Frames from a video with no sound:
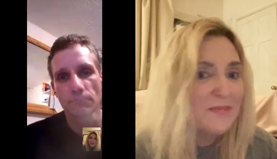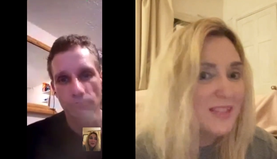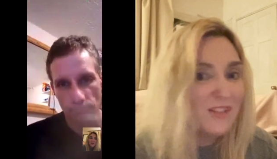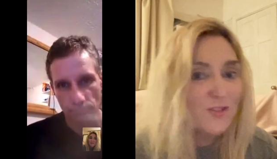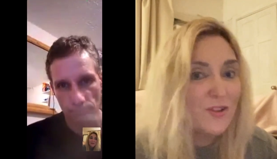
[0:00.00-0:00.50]

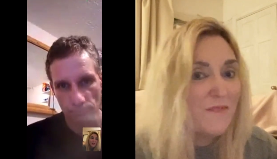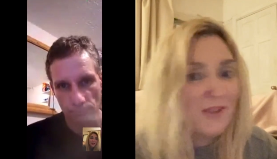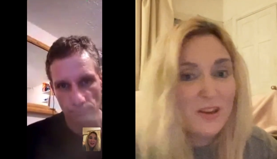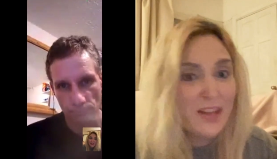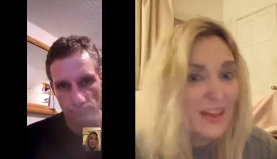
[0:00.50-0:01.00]
Speaker 1: and said you're
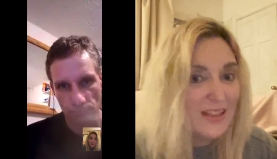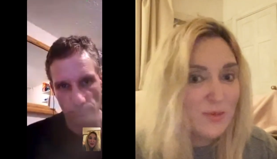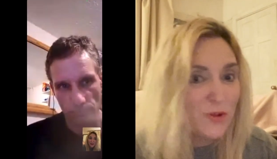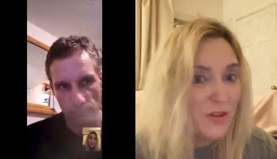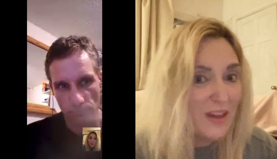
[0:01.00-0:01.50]
never going to
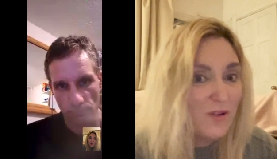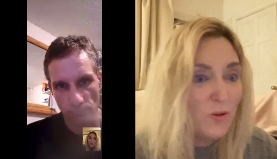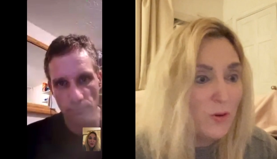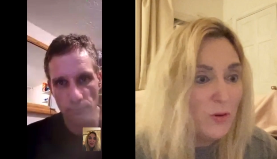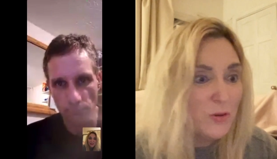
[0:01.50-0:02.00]
guess what they're
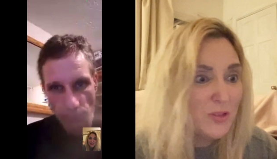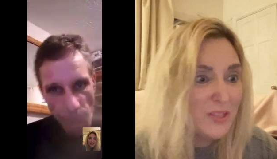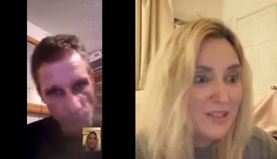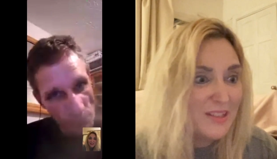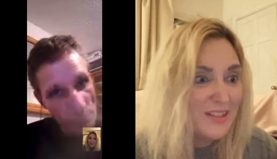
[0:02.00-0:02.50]

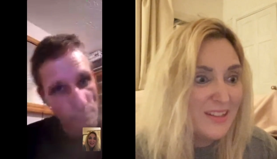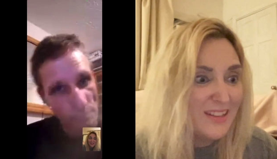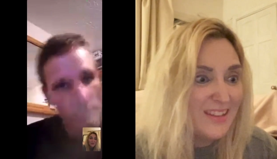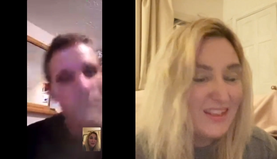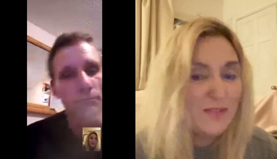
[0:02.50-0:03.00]
called,
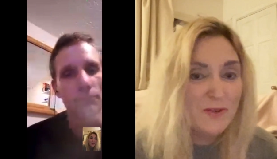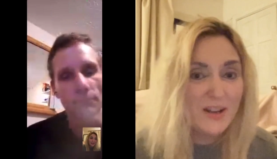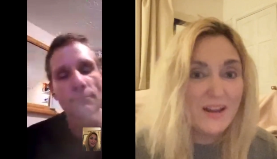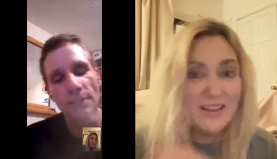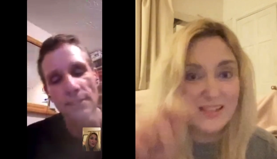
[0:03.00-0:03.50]
and then you were
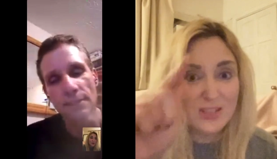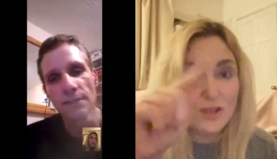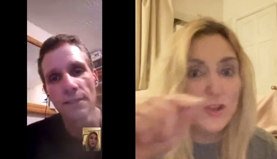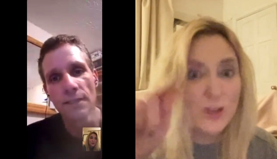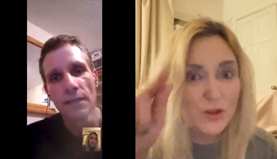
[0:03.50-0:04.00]
like, "It's
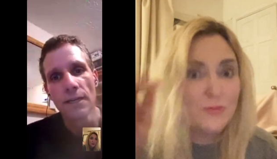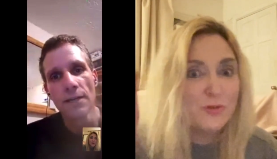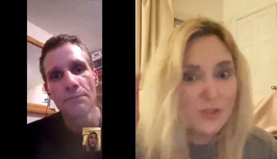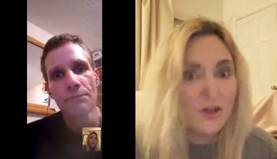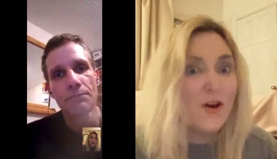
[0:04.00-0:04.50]
a you,
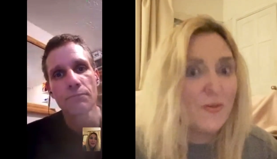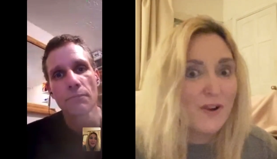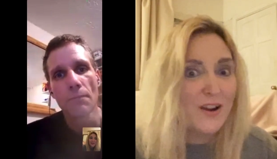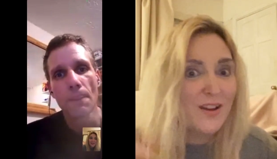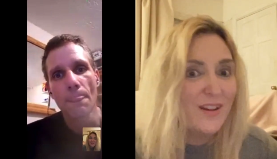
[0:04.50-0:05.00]

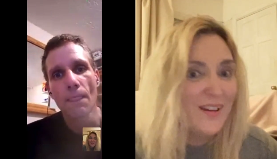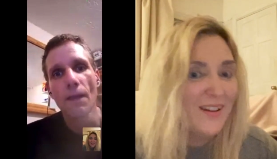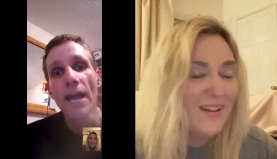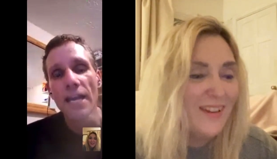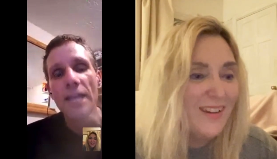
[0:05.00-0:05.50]
Sarah."
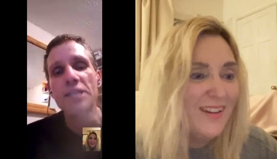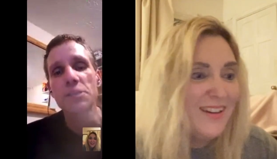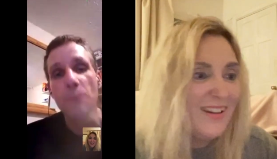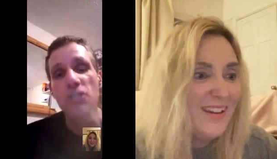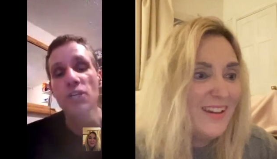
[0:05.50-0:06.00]

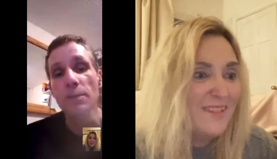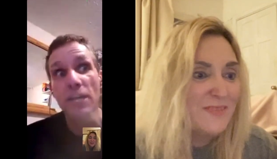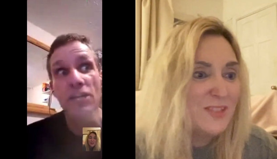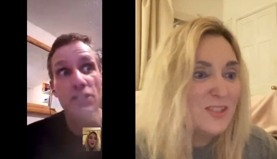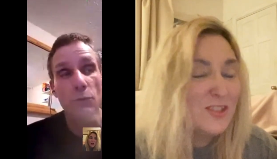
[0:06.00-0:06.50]

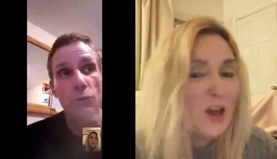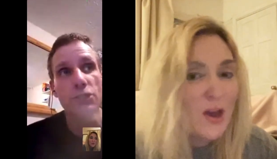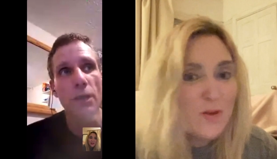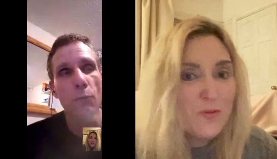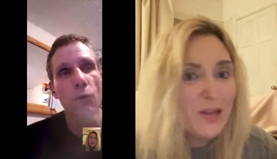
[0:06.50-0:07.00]
Speaker 2: especially
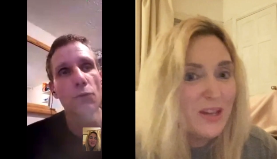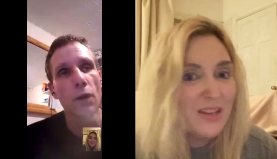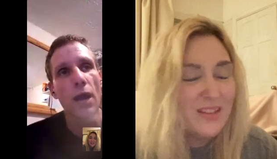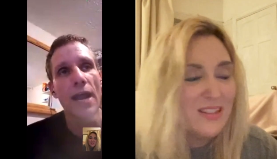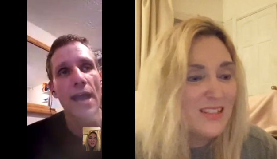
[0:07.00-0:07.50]
because it was
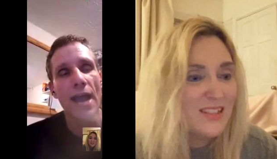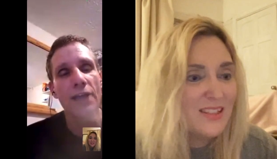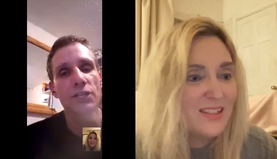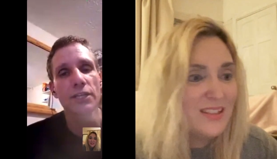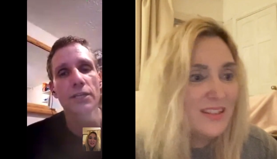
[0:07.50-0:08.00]
weird. somewhere
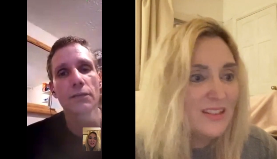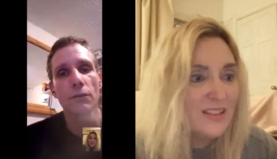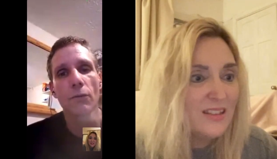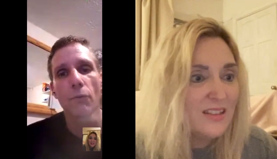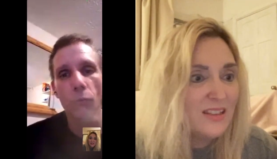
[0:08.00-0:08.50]
where I
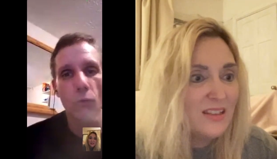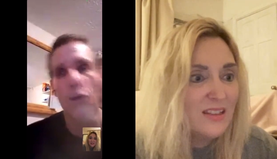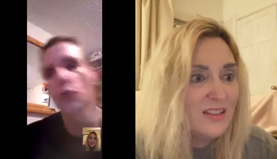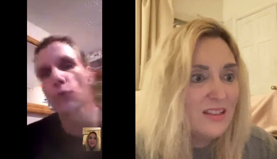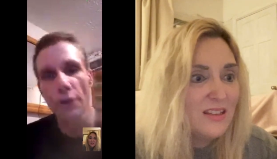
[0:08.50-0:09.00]
actually
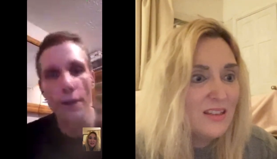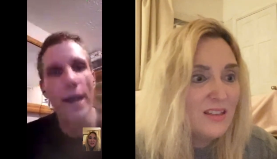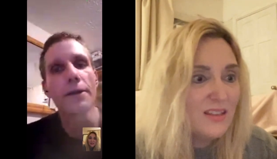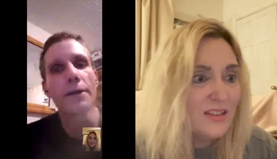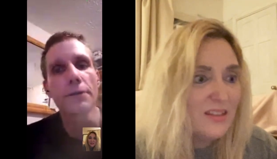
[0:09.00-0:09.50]
won a
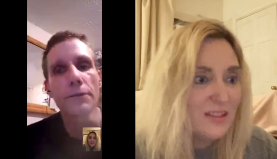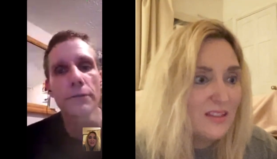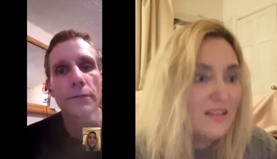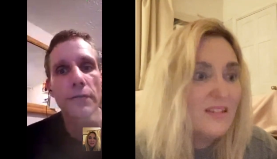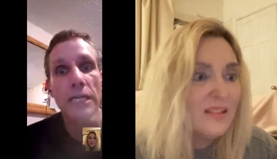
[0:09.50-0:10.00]
career
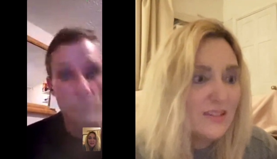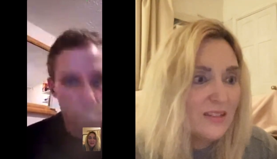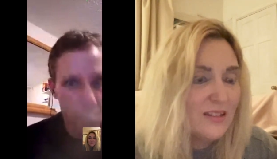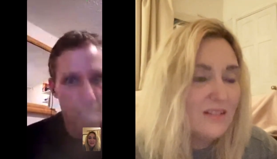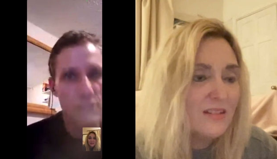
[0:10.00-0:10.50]
at.
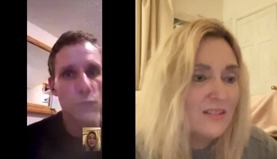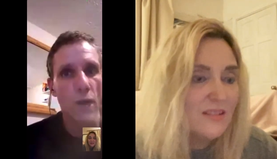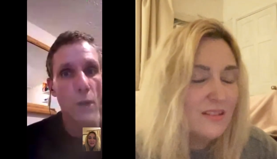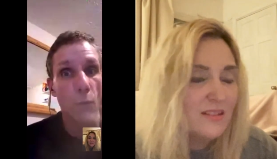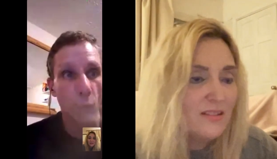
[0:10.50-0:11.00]
Yeah. It's a
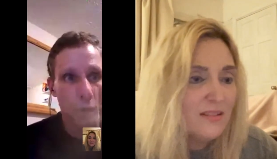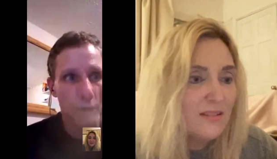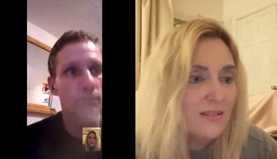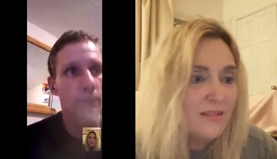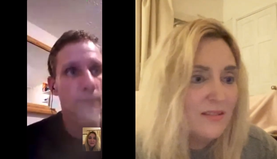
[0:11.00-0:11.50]
place where I
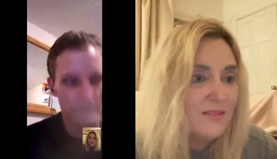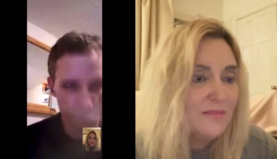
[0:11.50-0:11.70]
want to